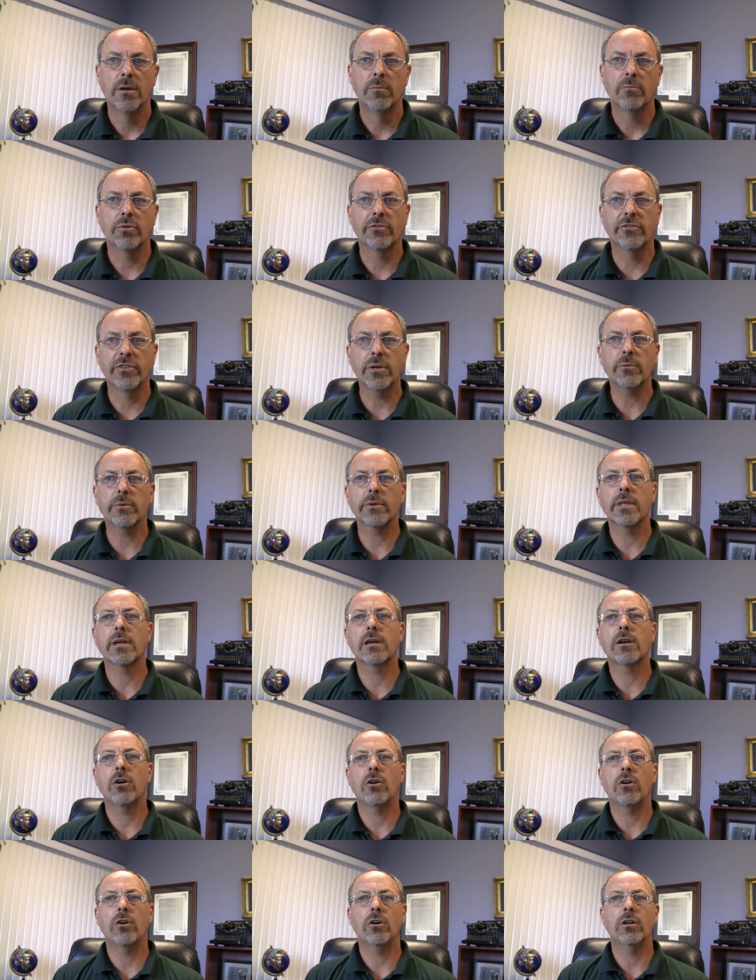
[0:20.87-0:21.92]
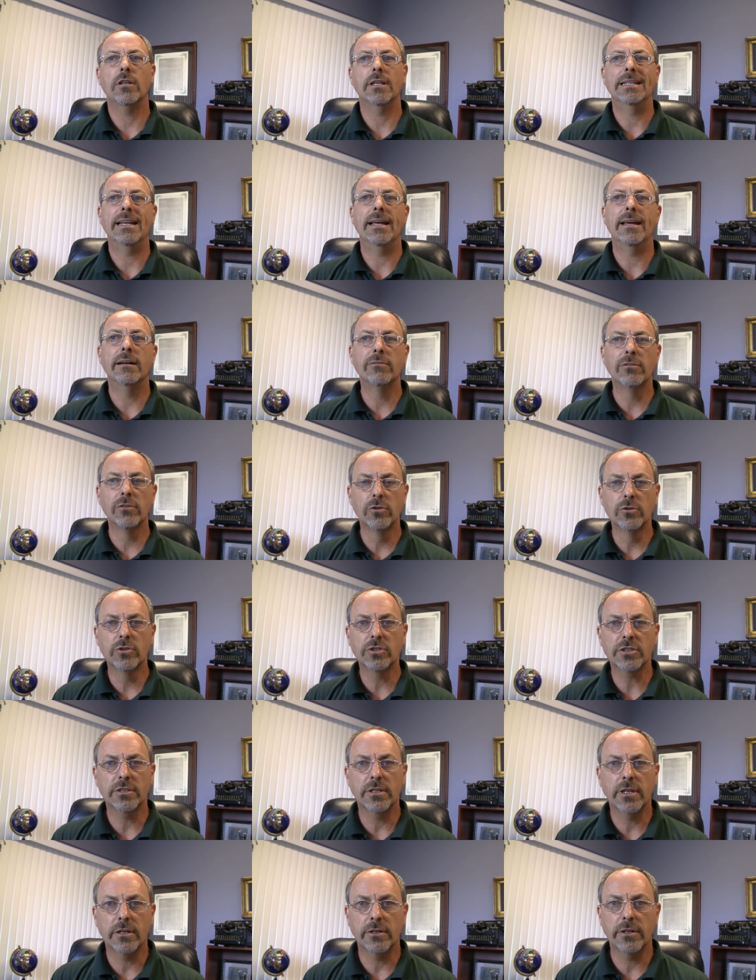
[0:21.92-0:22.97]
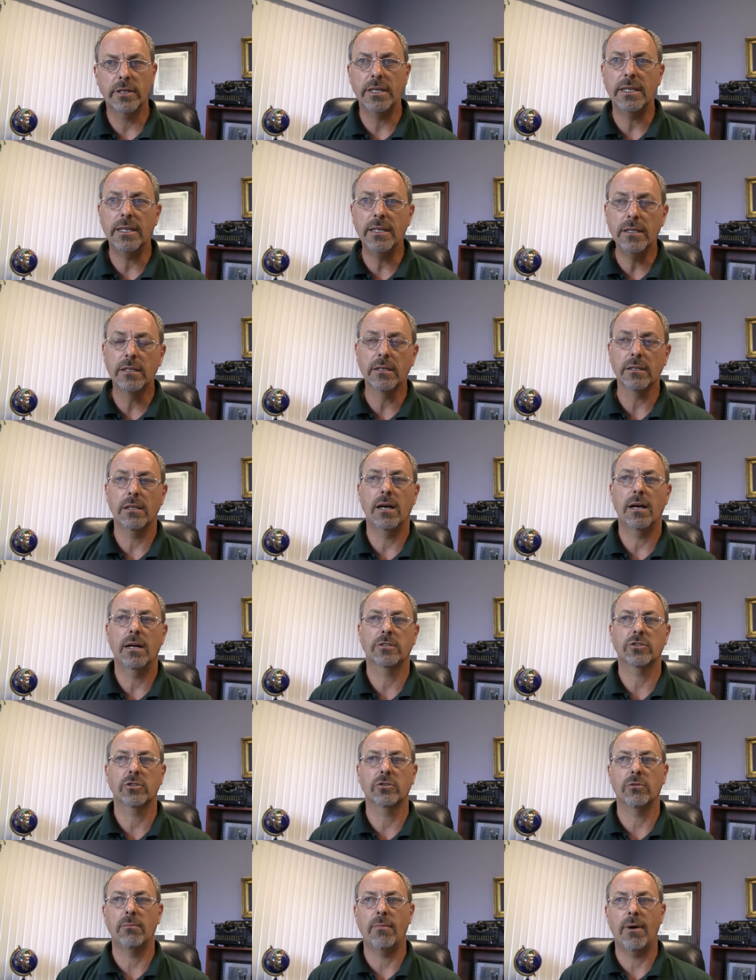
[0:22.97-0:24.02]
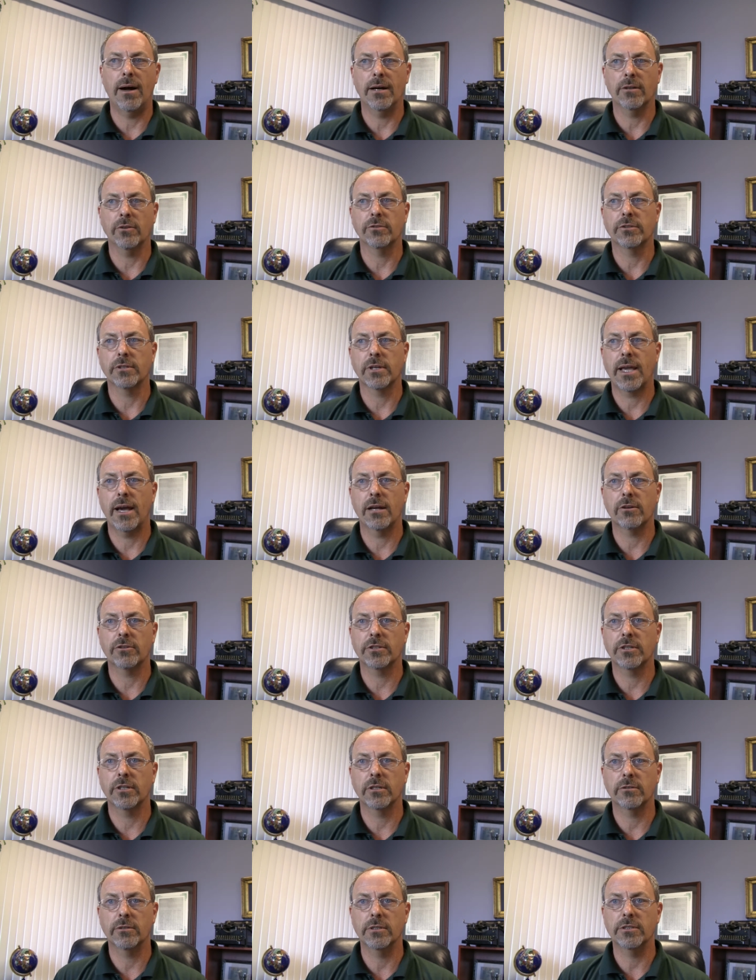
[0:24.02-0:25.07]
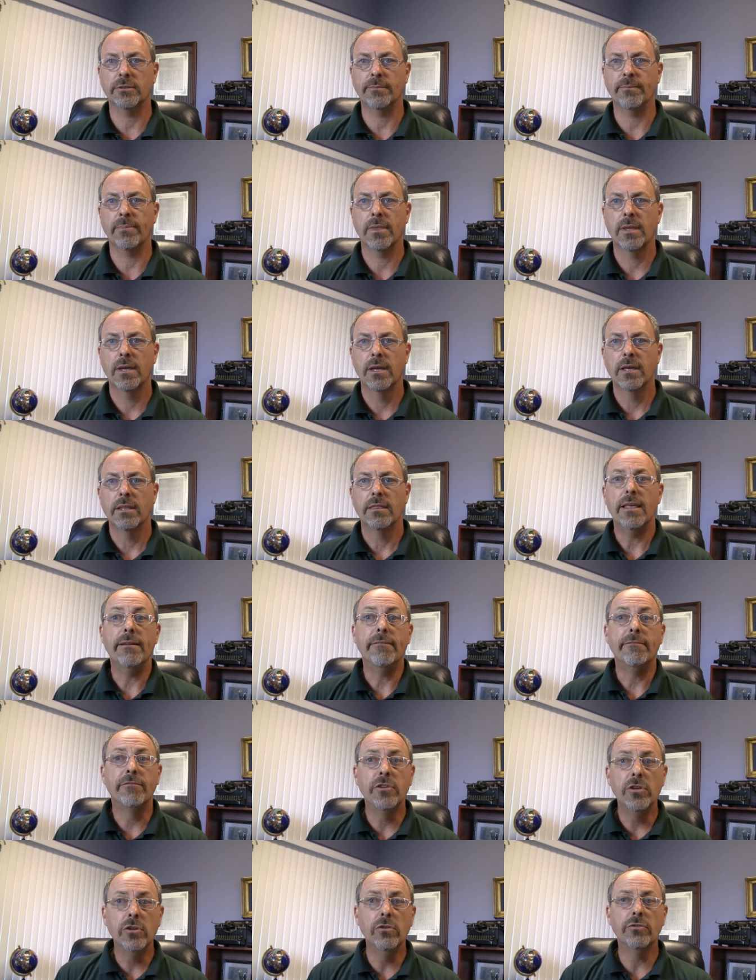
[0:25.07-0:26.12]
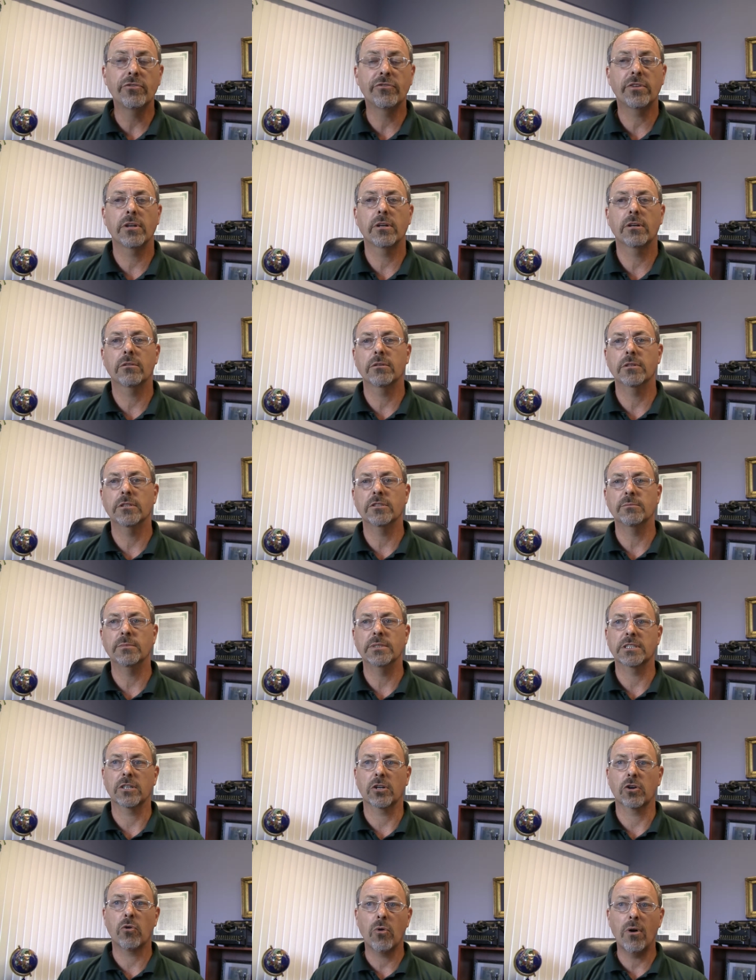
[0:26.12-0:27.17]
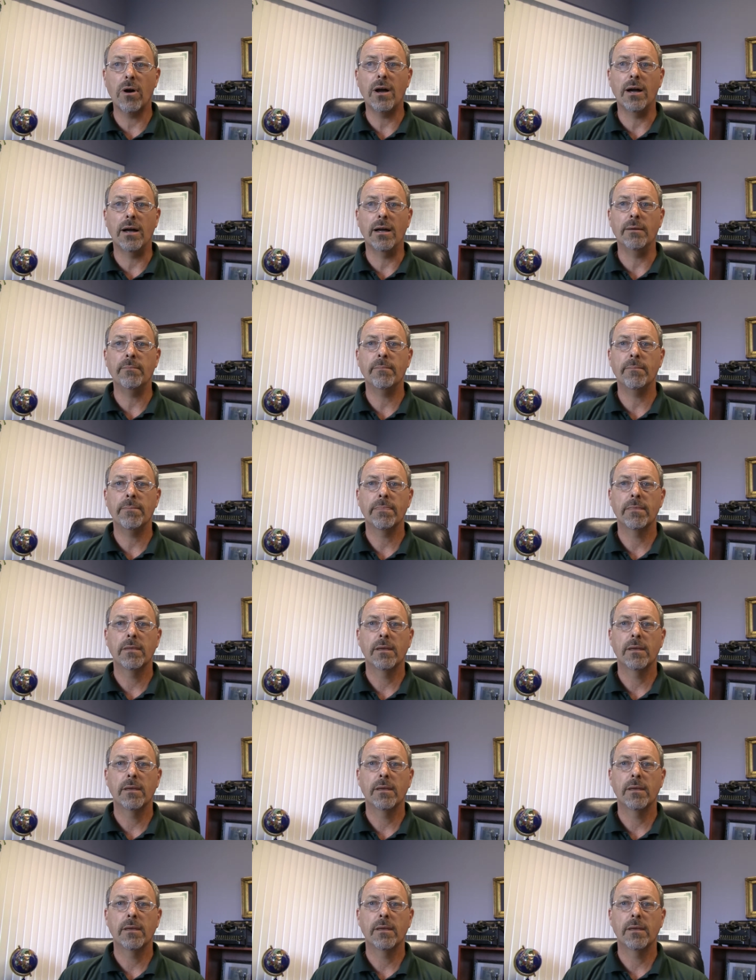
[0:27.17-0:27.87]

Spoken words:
present what they call an evolutionary ecological model to counterterrorism that views terrorism as a crime